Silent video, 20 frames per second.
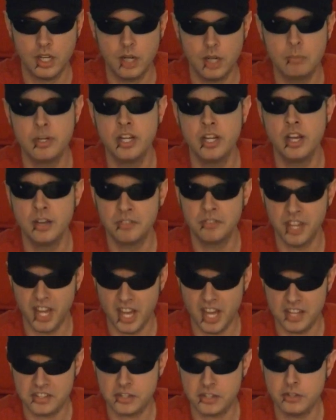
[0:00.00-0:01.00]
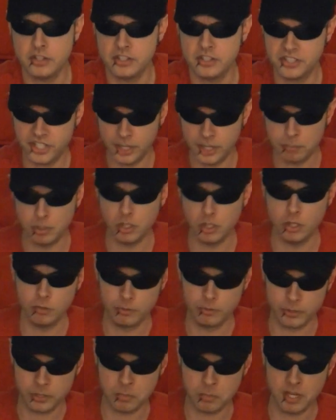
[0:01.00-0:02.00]
I'm gonna have to ask you to stumble
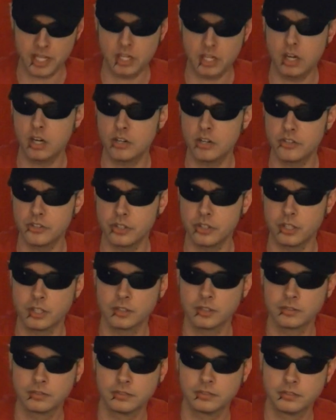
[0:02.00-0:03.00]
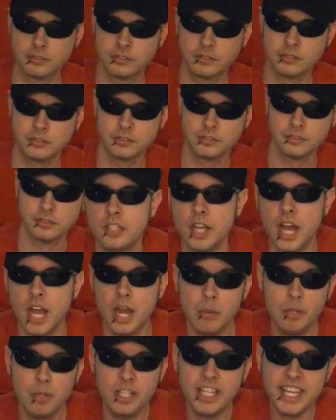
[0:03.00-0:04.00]
over to my car, sir.
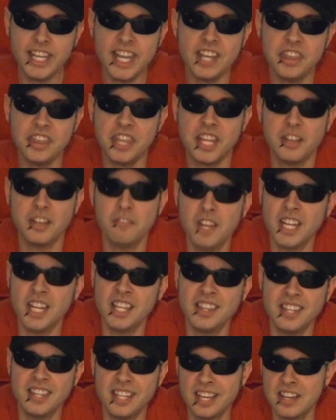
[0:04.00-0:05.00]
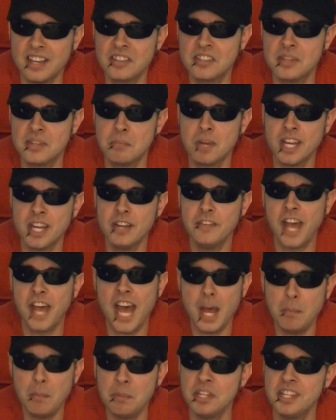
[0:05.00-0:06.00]
I really can't think of anything else that might have
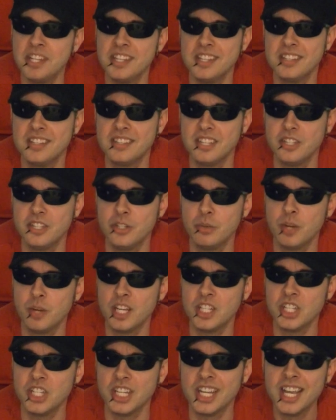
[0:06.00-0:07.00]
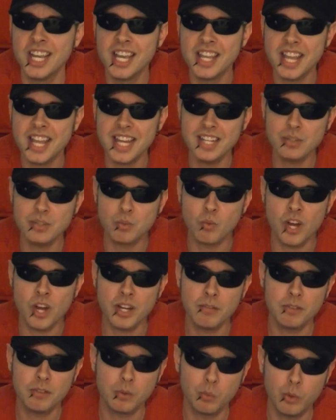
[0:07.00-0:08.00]
happened in this situation. That is
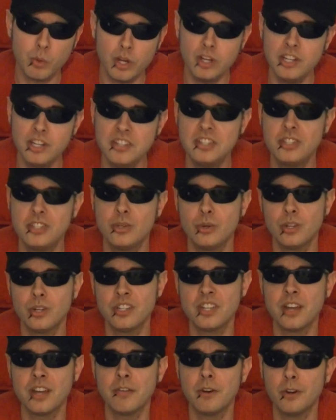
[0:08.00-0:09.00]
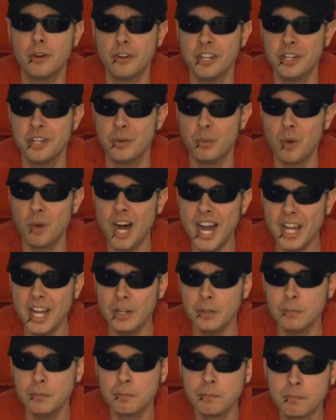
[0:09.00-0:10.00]
one of the weirdest stories I've heard in a
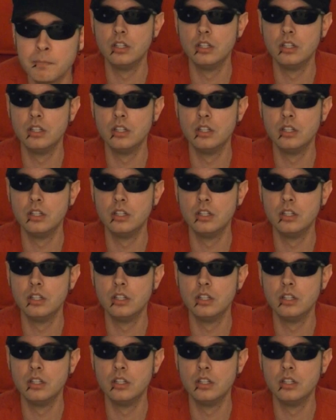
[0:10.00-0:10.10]
while.